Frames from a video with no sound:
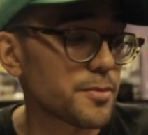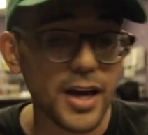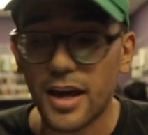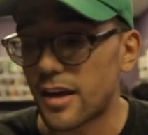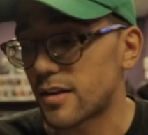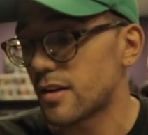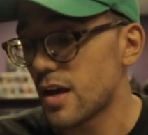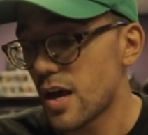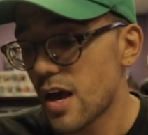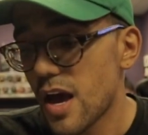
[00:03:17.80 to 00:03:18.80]
in my
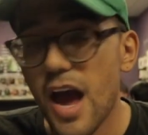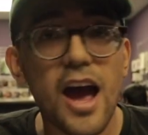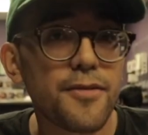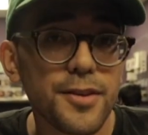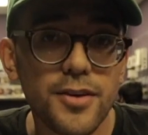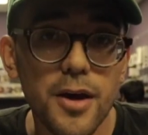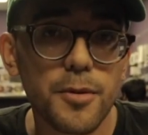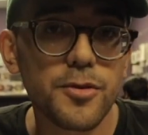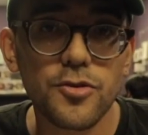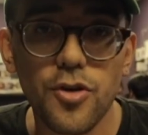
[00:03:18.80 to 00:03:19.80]
hand. Half the
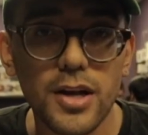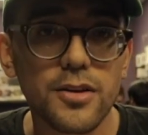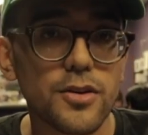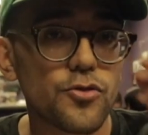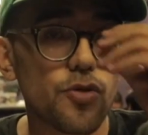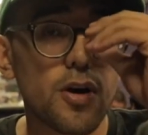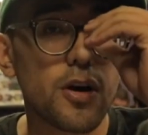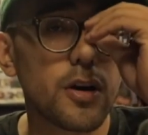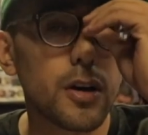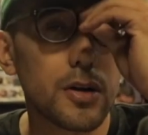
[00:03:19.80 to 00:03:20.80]
time I'm just trying to
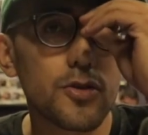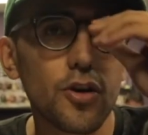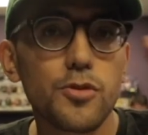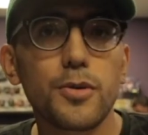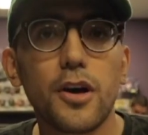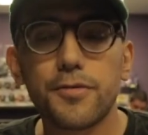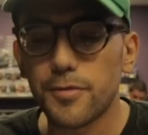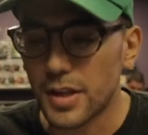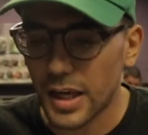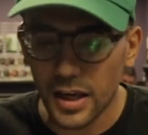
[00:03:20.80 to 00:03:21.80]
draw Judgment off
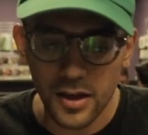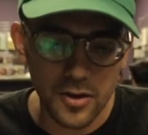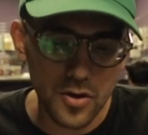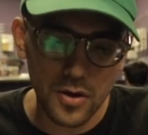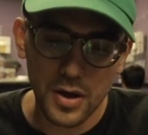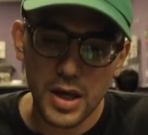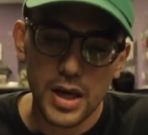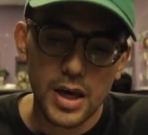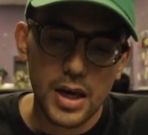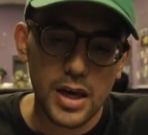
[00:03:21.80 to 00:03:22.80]
of Engage.
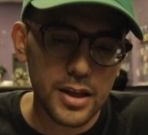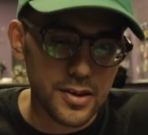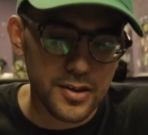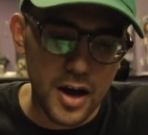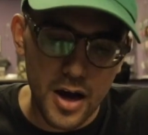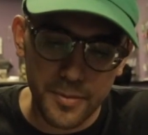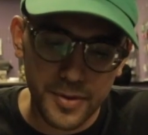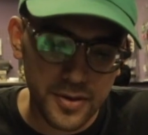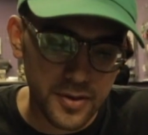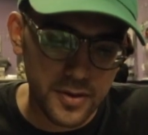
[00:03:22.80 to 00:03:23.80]
It
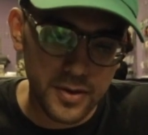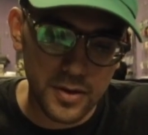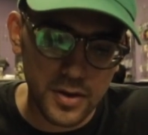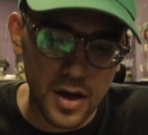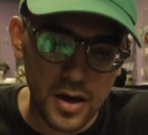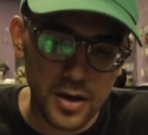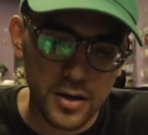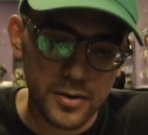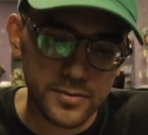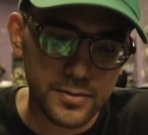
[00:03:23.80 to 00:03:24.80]
stops,
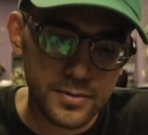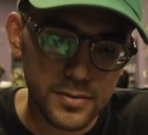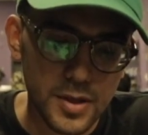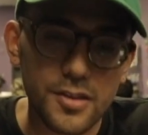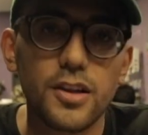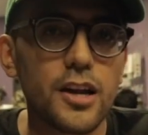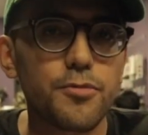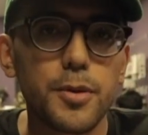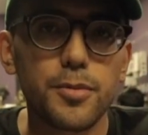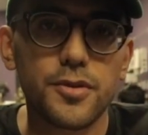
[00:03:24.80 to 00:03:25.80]
because a lot
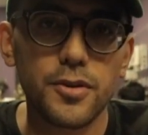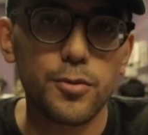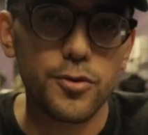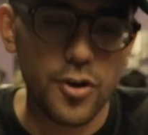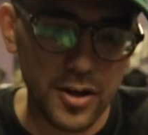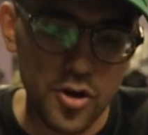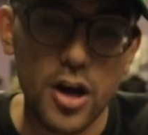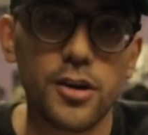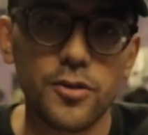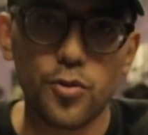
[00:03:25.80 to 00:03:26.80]
of people still will try to
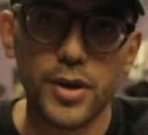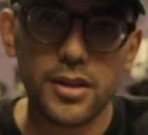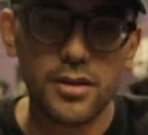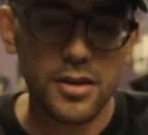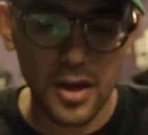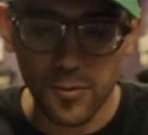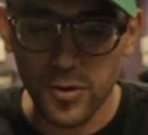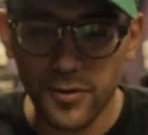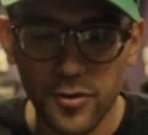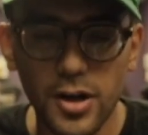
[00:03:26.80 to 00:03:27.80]
shotgun Twin and
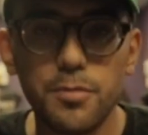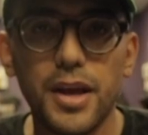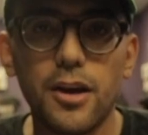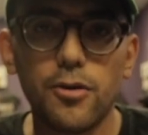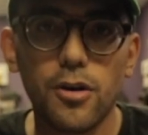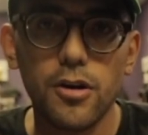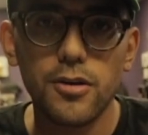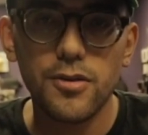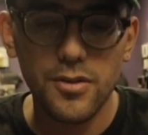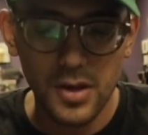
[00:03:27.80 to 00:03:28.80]
won't even try to bait out
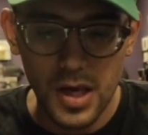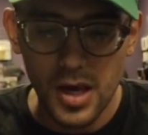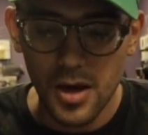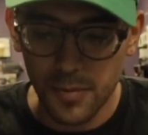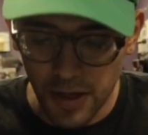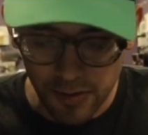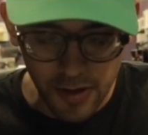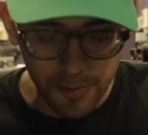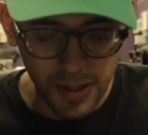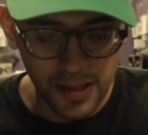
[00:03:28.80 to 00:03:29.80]
cards. But I'll
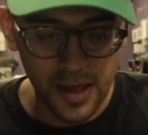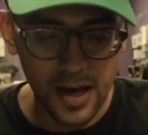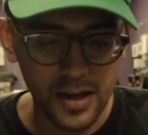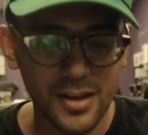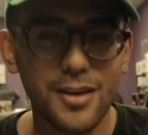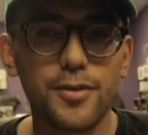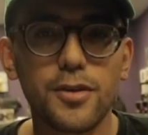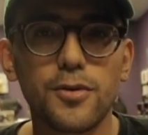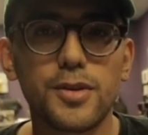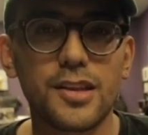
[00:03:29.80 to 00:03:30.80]
stop it like that,
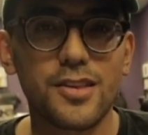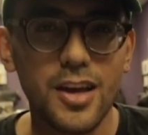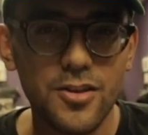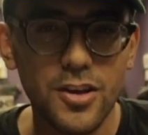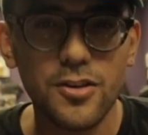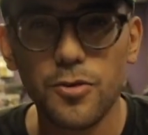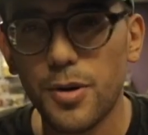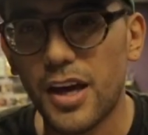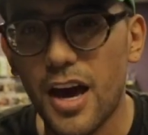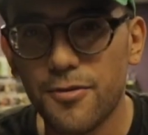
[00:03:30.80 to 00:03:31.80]
even though that's sketchy because
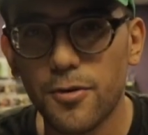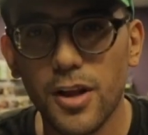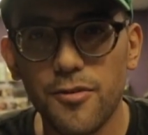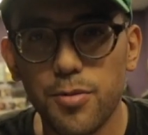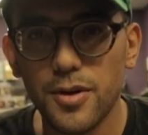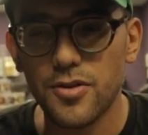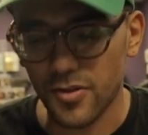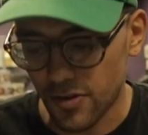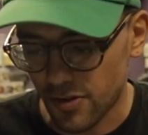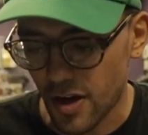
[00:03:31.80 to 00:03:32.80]
you're paying half your life points
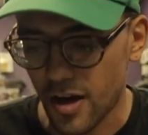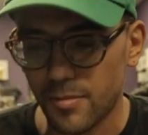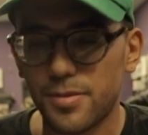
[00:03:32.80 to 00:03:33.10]
just to stop